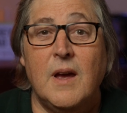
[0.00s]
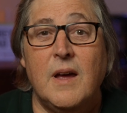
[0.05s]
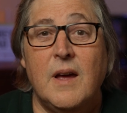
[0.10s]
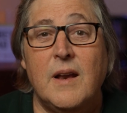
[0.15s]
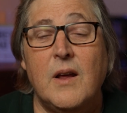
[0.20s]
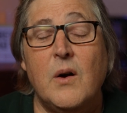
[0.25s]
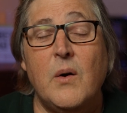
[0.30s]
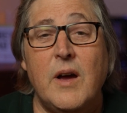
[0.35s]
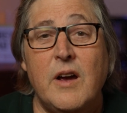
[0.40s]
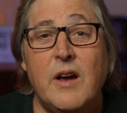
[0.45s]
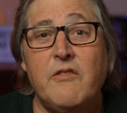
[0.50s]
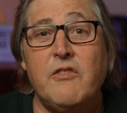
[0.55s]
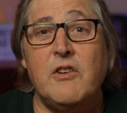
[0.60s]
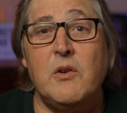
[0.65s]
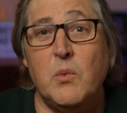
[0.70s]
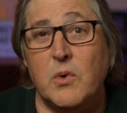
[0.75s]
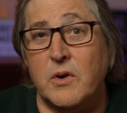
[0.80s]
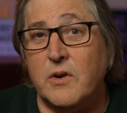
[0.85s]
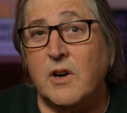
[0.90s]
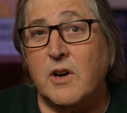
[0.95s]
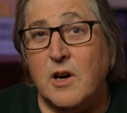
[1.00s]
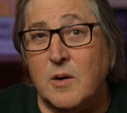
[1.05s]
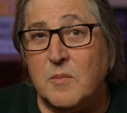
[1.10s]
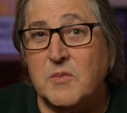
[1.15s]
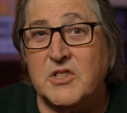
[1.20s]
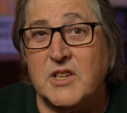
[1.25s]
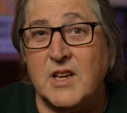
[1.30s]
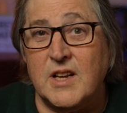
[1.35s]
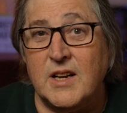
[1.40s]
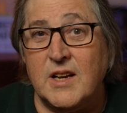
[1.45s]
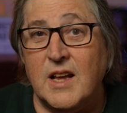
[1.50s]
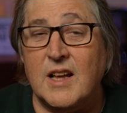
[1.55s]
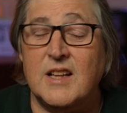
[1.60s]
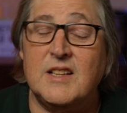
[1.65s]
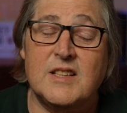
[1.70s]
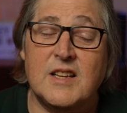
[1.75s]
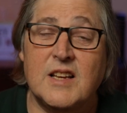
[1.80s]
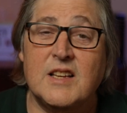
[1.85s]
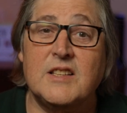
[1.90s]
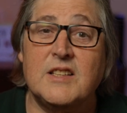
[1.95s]
Now, everyone comes in and
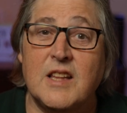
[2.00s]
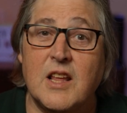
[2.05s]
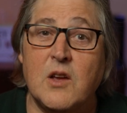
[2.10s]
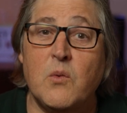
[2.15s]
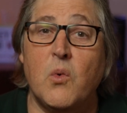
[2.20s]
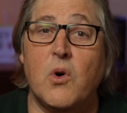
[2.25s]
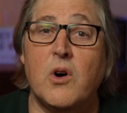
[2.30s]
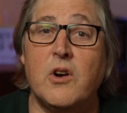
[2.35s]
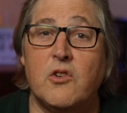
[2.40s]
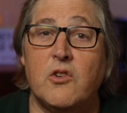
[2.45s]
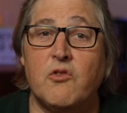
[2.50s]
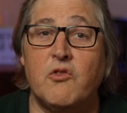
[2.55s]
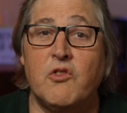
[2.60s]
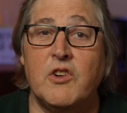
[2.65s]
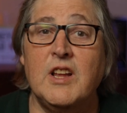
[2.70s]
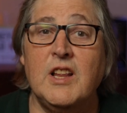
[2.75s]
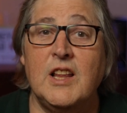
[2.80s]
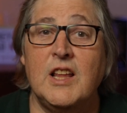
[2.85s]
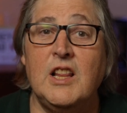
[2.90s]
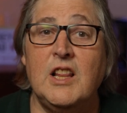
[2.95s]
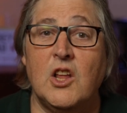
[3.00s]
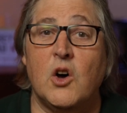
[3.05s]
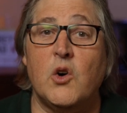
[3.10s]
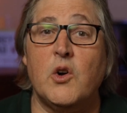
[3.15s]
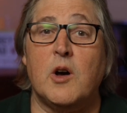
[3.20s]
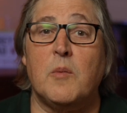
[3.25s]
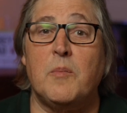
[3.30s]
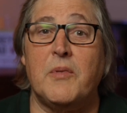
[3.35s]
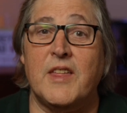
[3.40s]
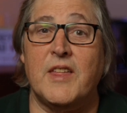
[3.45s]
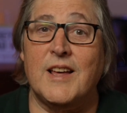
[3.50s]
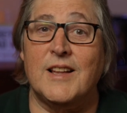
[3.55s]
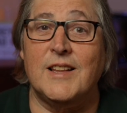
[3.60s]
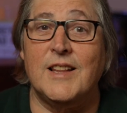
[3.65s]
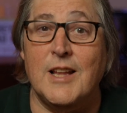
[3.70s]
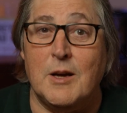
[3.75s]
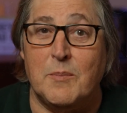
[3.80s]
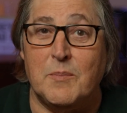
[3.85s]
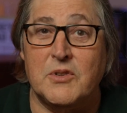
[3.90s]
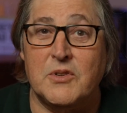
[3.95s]
says they want to really load up their
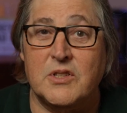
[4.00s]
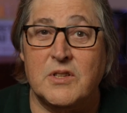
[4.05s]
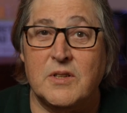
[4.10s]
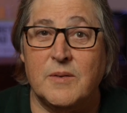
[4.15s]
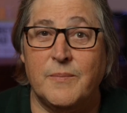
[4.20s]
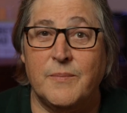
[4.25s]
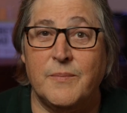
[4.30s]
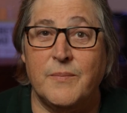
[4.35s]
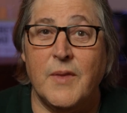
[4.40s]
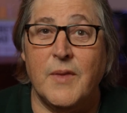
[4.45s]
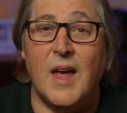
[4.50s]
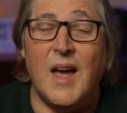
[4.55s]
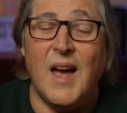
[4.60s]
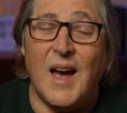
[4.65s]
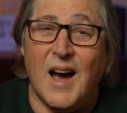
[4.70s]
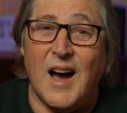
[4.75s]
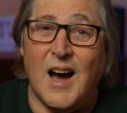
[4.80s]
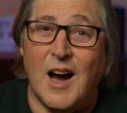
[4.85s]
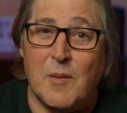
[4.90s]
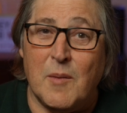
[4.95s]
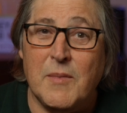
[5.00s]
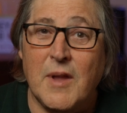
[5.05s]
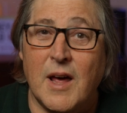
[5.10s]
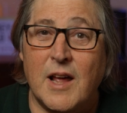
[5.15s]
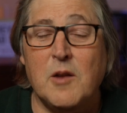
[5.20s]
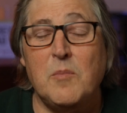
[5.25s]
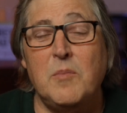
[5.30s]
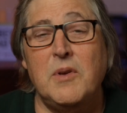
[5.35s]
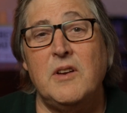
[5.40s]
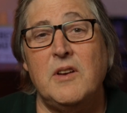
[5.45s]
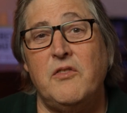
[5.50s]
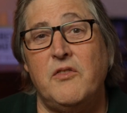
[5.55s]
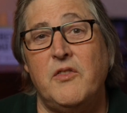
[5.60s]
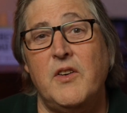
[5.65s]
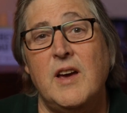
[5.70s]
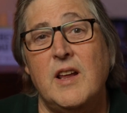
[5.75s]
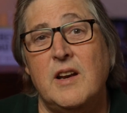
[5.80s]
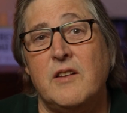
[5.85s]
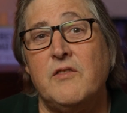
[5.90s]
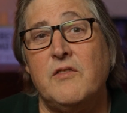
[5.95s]
lips. I'm not a big
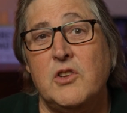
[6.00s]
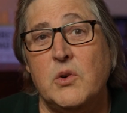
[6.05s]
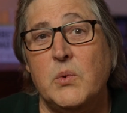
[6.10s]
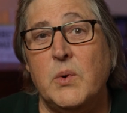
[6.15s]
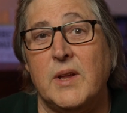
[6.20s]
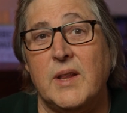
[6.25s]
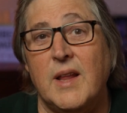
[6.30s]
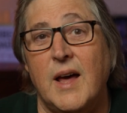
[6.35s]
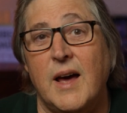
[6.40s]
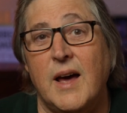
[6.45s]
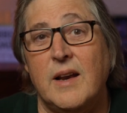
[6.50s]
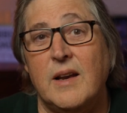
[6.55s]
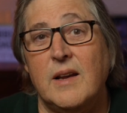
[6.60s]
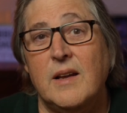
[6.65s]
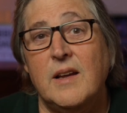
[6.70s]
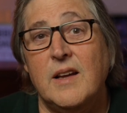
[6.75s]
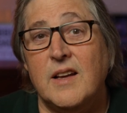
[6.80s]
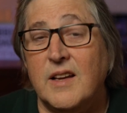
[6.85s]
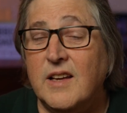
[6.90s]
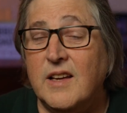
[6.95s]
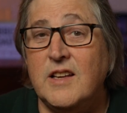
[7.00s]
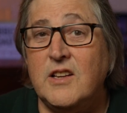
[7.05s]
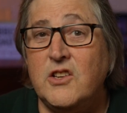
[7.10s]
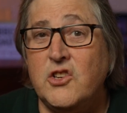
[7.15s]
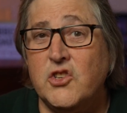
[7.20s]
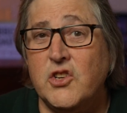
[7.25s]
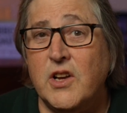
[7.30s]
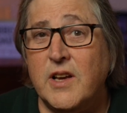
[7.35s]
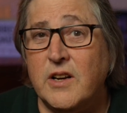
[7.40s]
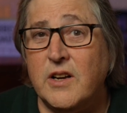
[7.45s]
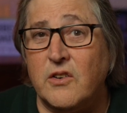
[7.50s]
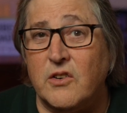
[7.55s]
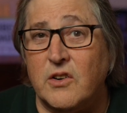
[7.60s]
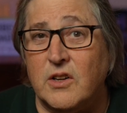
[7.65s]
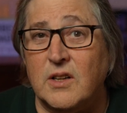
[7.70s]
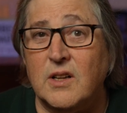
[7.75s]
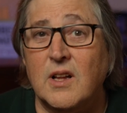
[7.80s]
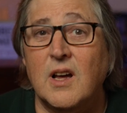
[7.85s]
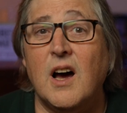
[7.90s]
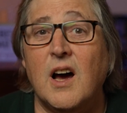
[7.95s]
fan of doing that. In
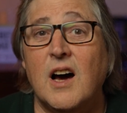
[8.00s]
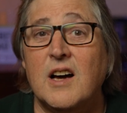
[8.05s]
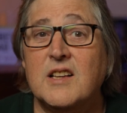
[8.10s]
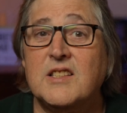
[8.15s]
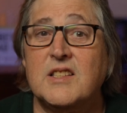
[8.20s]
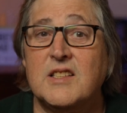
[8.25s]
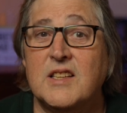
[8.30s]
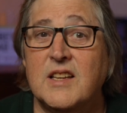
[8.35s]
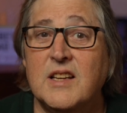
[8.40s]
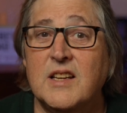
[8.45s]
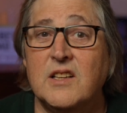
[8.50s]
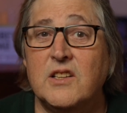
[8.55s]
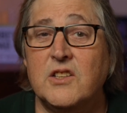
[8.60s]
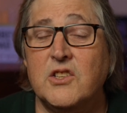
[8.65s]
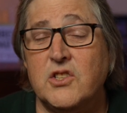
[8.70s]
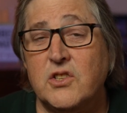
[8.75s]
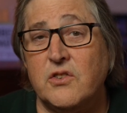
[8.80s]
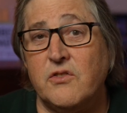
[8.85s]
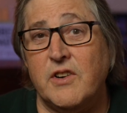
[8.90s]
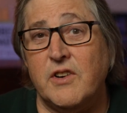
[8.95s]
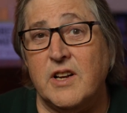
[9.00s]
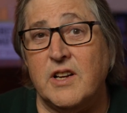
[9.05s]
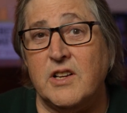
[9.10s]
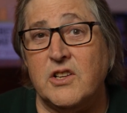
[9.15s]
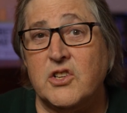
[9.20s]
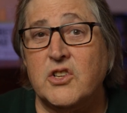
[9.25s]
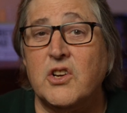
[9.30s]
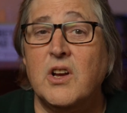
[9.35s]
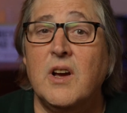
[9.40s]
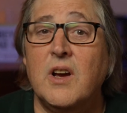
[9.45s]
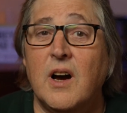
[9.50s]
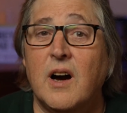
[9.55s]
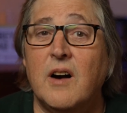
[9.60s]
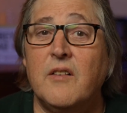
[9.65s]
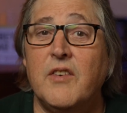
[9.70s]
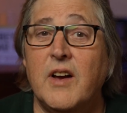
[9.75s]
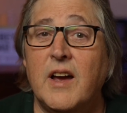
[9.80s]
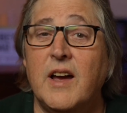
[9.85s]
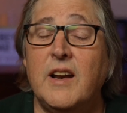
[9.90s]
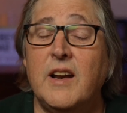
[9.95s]
general, a single syringe
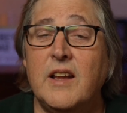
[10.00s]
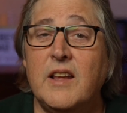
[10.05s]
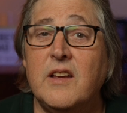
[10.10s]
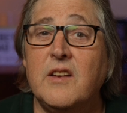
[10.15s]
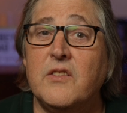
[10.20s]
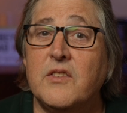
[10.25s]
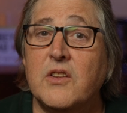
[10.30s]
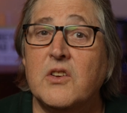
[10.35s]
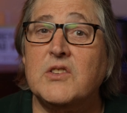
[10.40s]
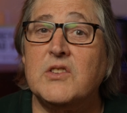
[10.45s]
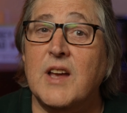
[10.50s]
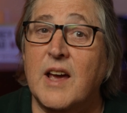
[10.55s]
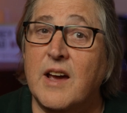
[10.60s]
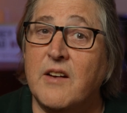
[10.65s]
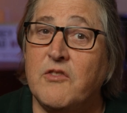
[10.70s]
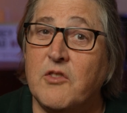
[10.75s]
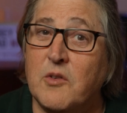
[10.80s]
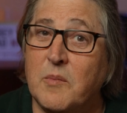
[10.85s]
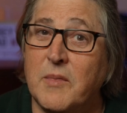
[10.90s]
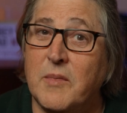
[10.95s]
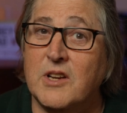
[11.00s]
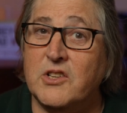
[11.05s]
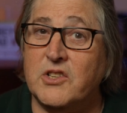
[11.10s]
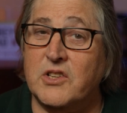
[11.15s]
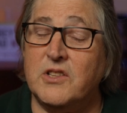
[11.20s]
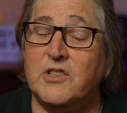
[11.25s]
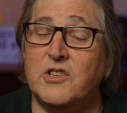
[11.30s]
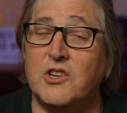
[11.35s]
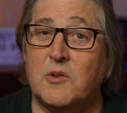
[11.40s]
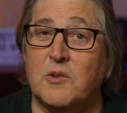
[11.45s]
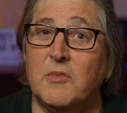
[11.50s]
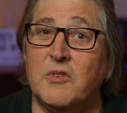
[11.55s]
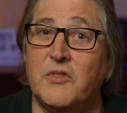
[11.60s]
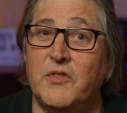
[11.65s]
of any of those aforementioned dermal